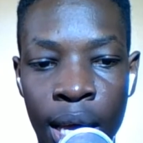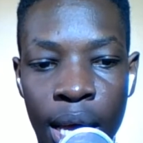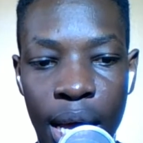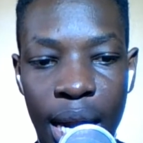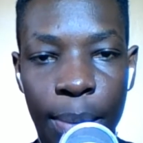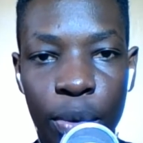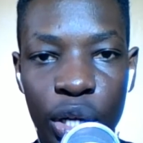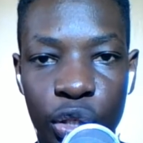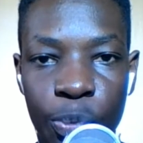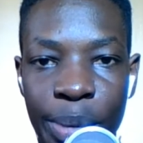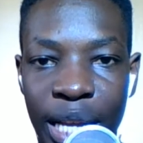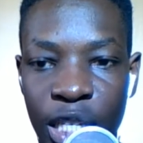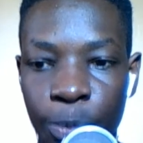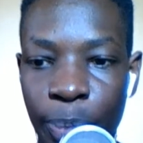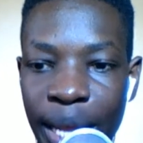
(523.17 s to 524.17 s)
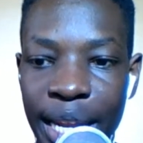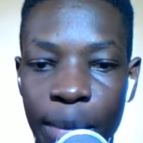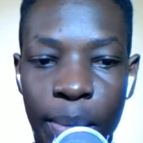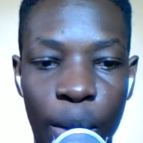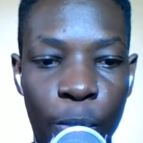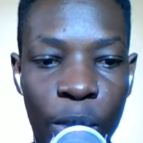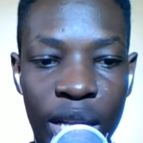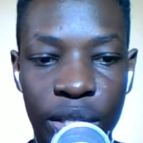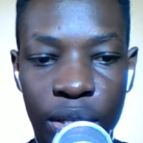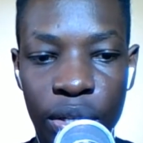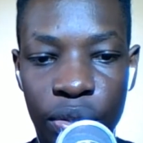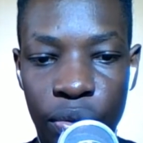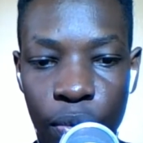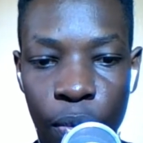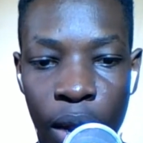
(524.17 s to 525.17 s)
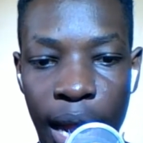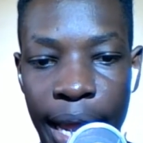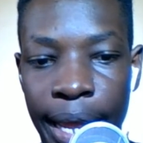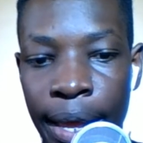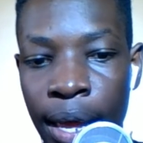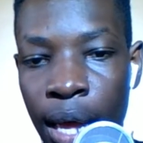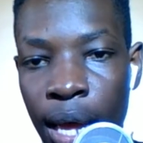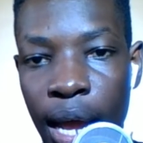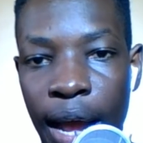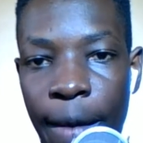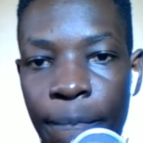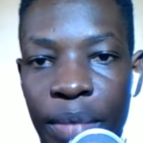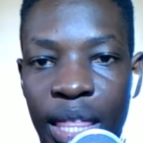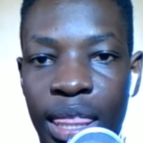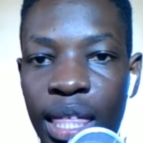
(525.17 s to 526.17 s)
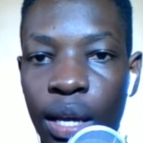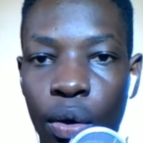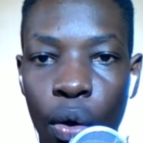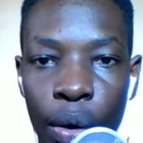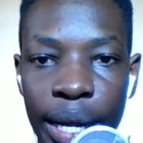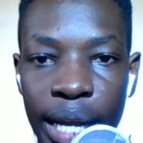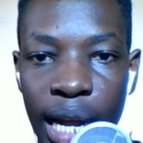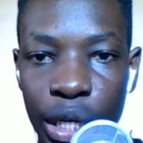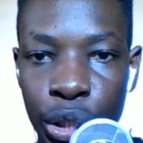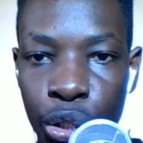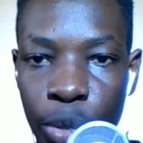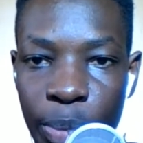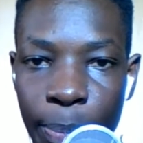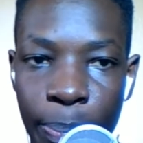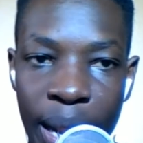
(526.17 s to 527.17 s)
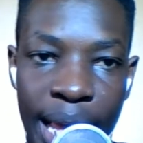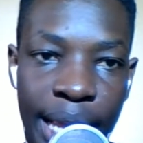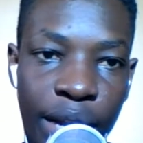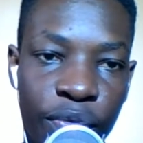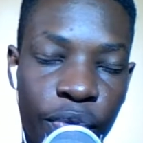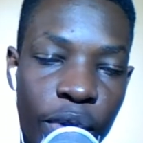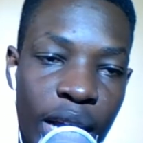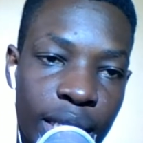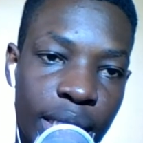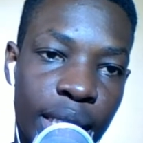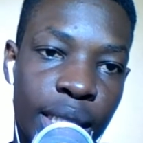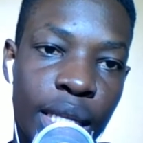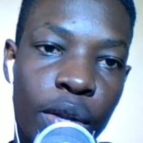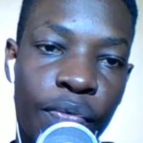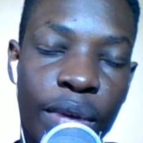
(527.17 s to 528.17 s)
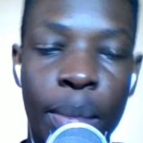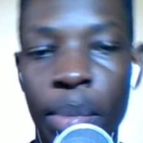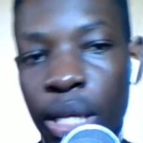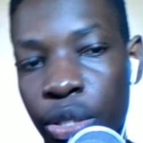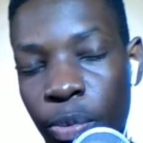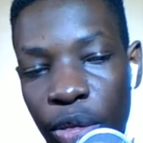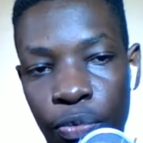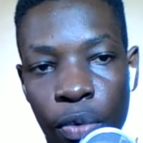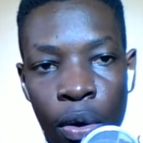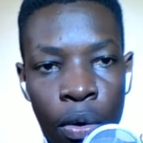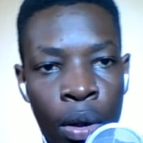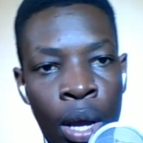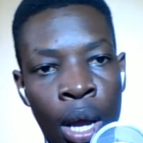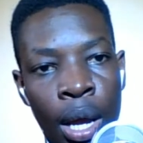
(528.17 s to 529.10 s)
and I'm going to be explaining my reasons why um, I think Odegaard should be playing for us instead of Emile Smith Rowe.